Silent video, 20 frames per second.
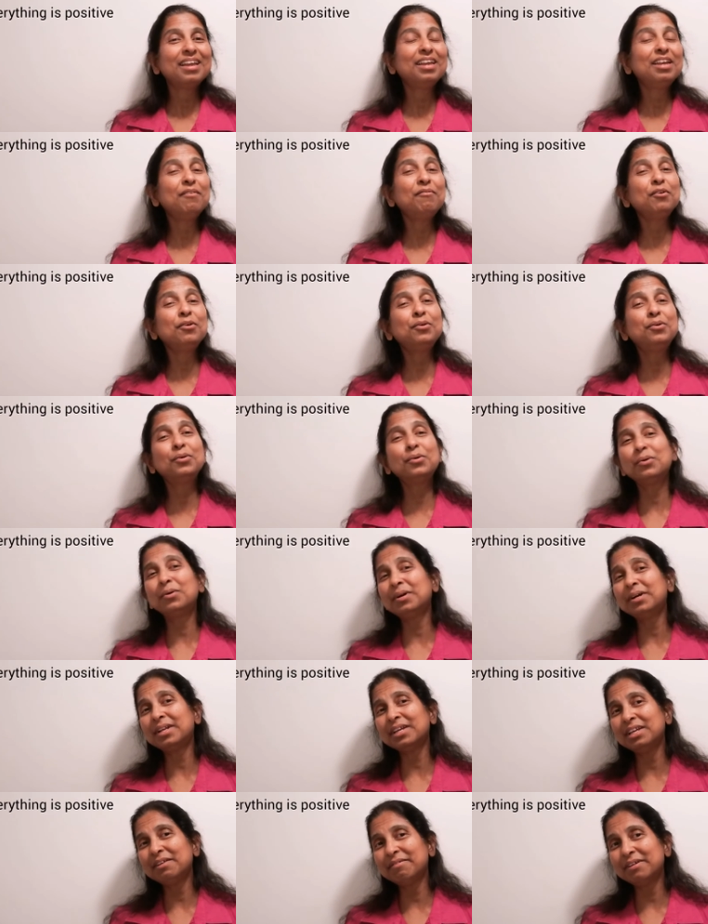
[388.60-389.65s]
if you
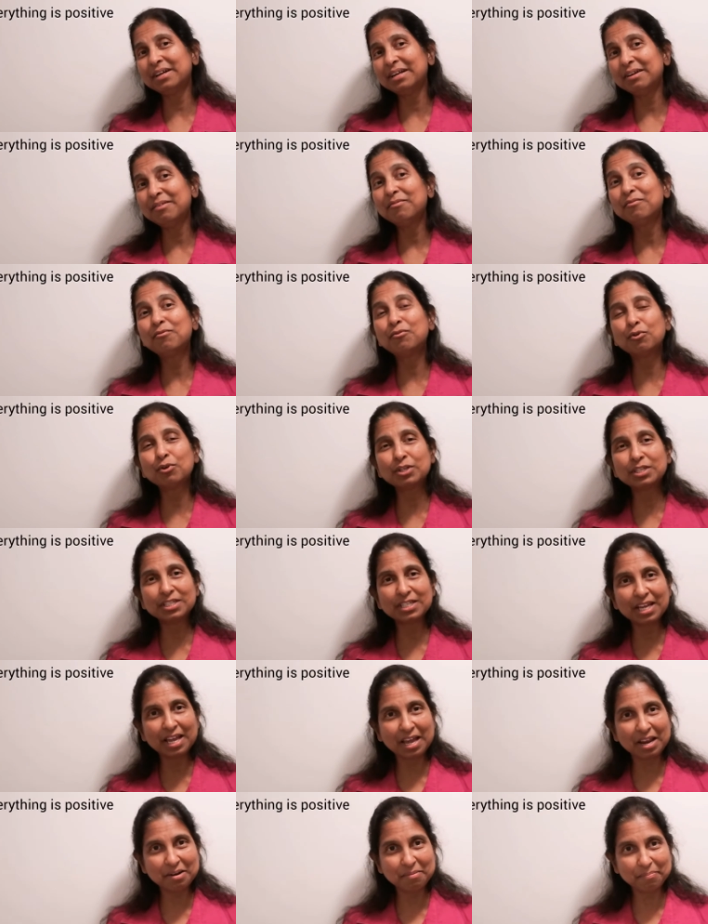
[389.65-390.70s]
don't even watch
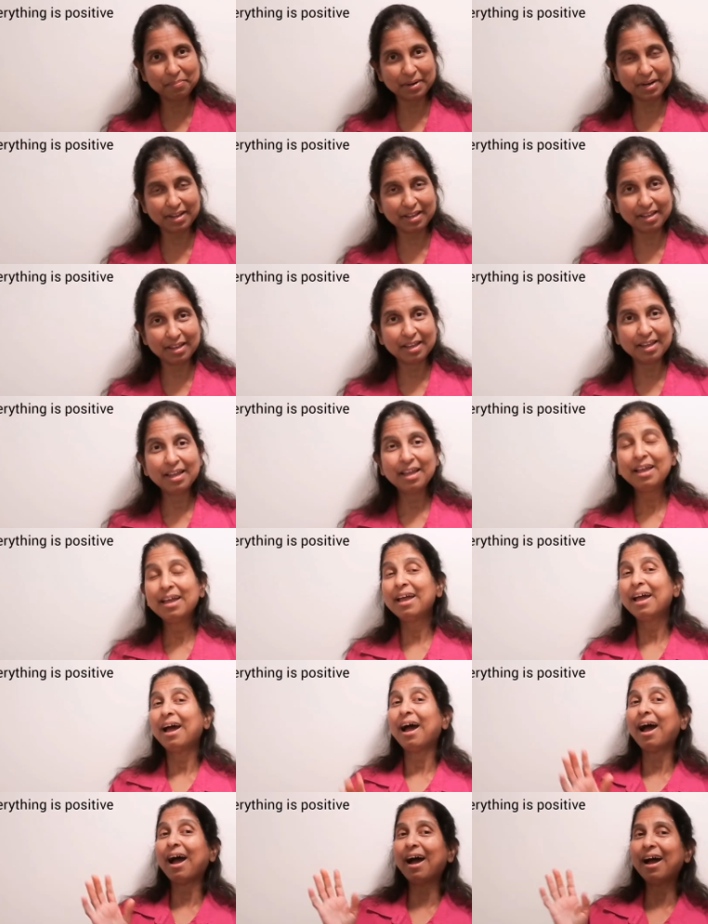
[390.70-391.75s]
and pray,
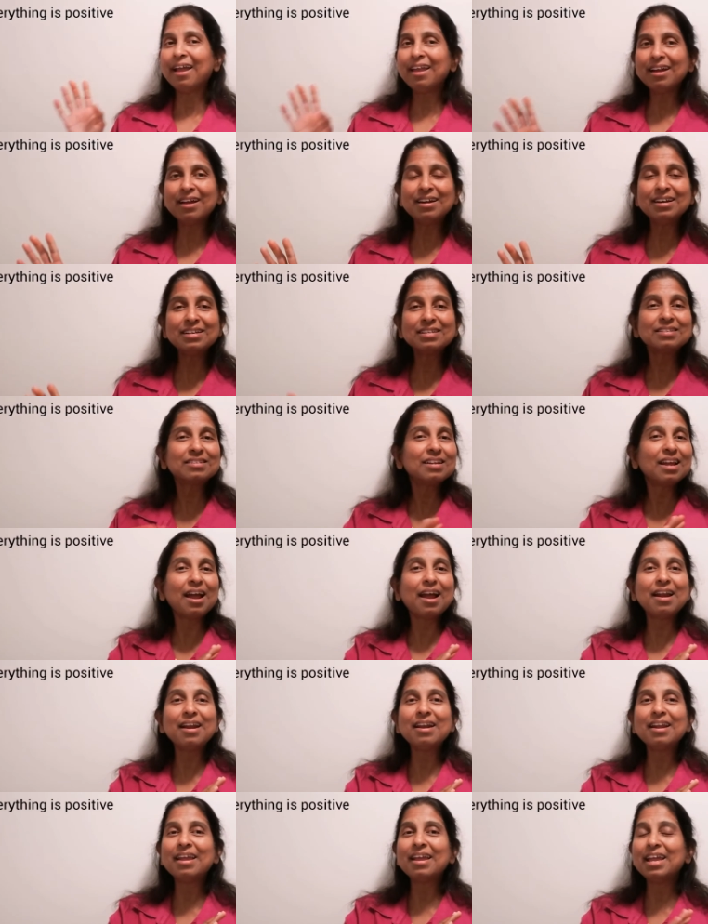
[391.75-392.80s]
I
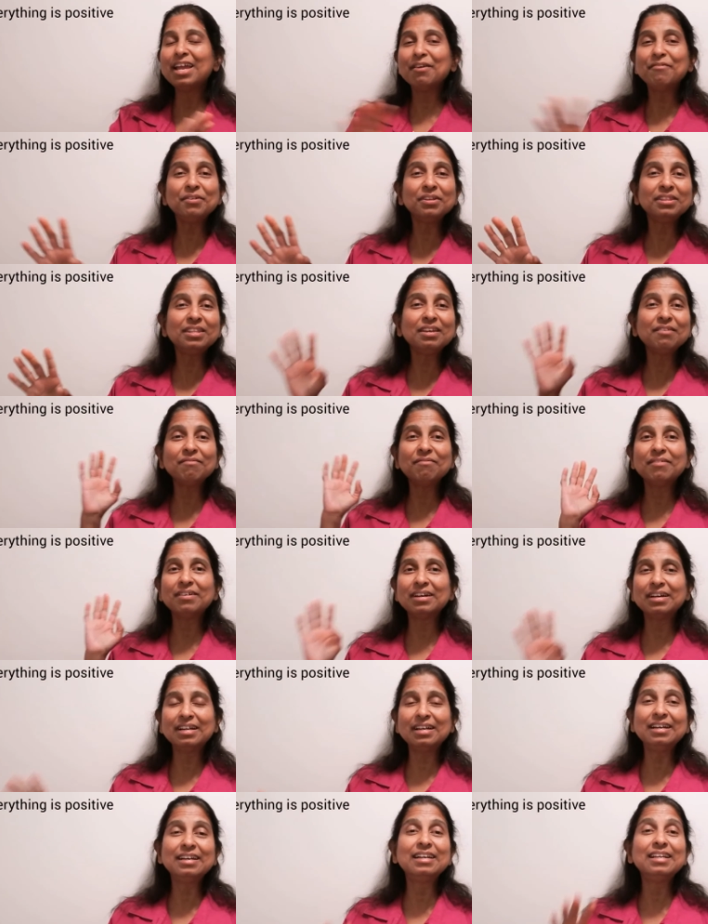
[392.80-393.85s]
understand everything
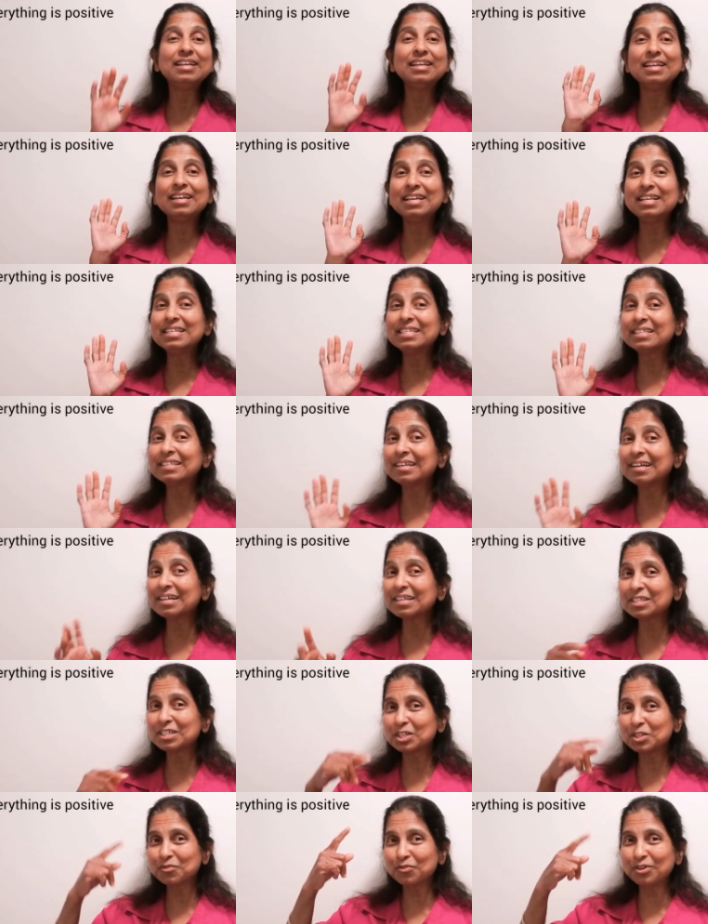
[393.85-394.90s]
worldly is
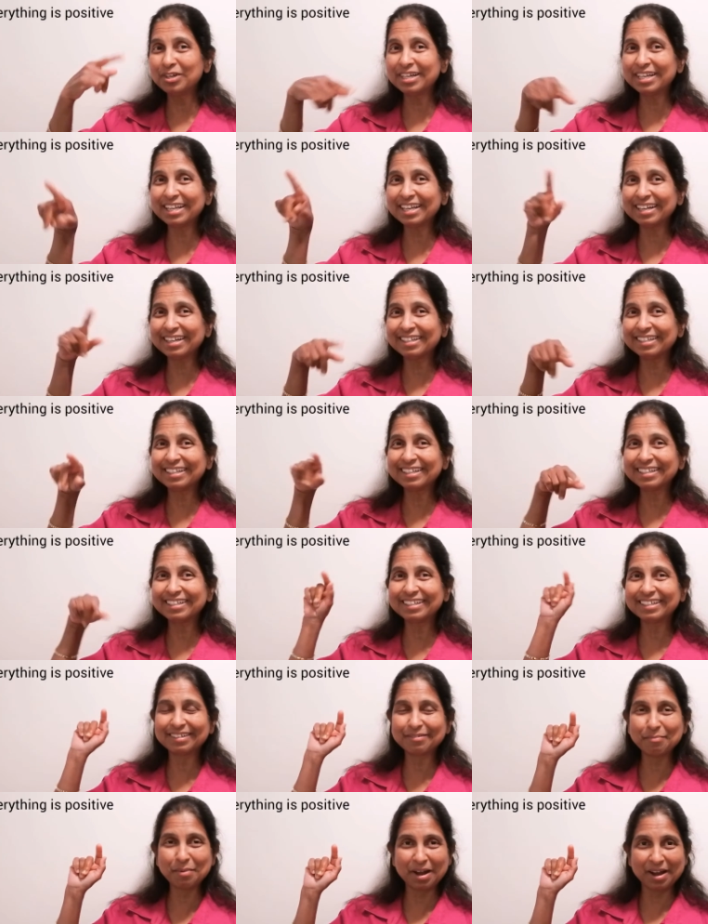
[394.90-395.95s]
successful, tick, tick,
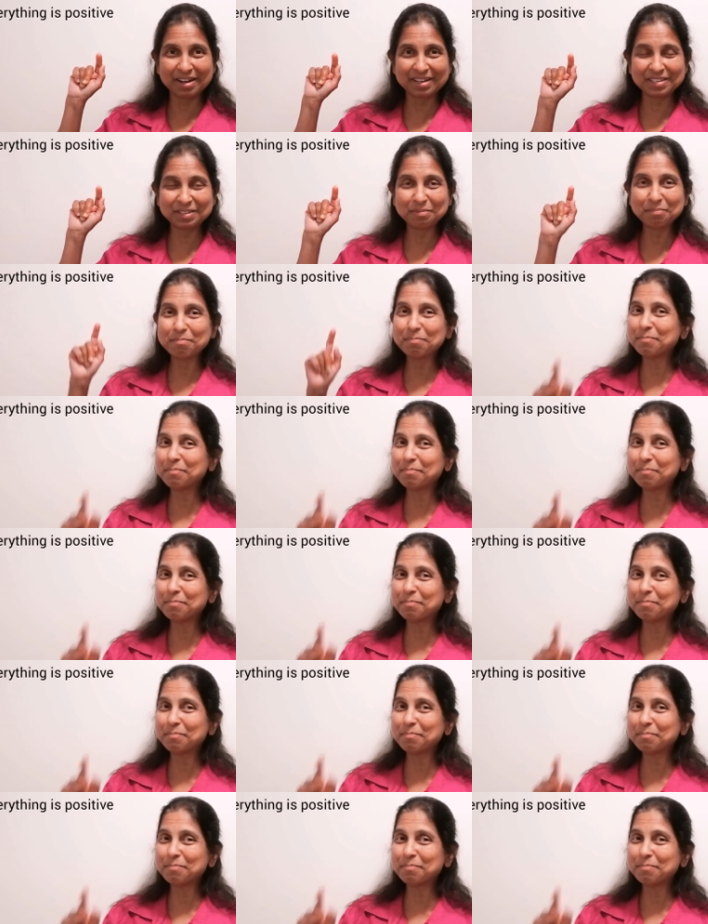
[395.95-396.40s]
tick marks.